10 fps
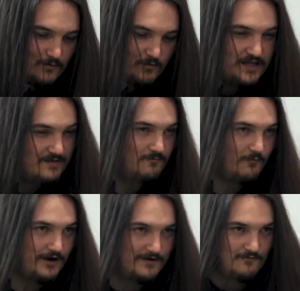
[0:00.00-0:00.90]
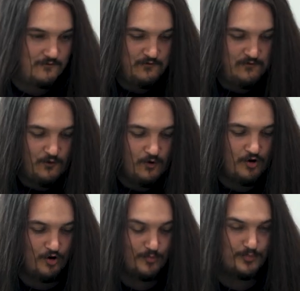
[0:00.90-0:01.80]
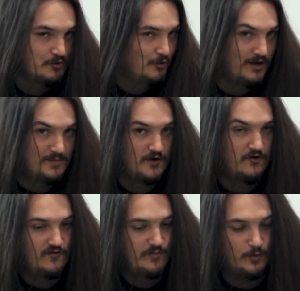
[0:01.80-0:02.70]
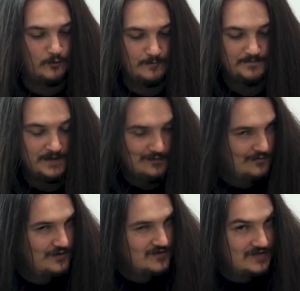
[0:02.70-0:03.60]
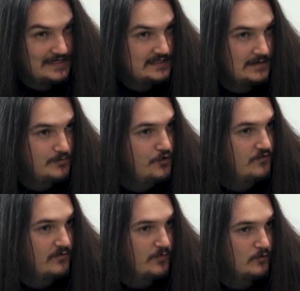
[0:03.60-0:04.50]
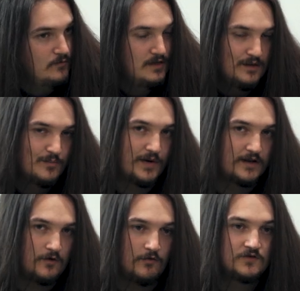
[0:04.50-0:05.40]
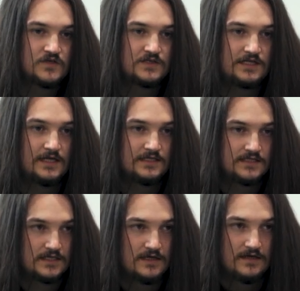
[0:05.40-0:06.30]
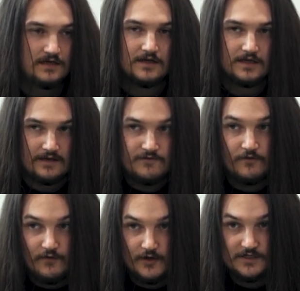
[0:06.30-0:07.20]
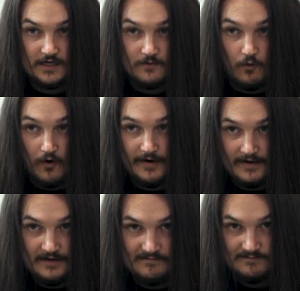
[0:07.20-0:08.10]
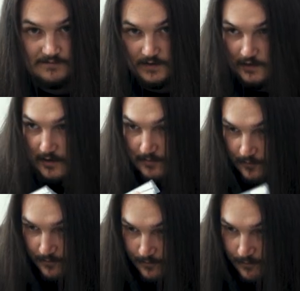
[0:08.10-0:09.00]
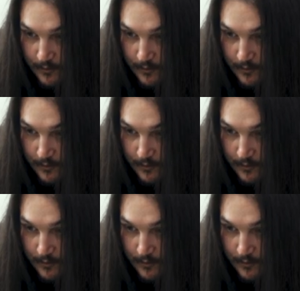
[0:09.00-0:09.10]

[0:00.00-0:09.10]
we run four blue unmovable. This says unmovable, but it also says if you're versing warrior, you can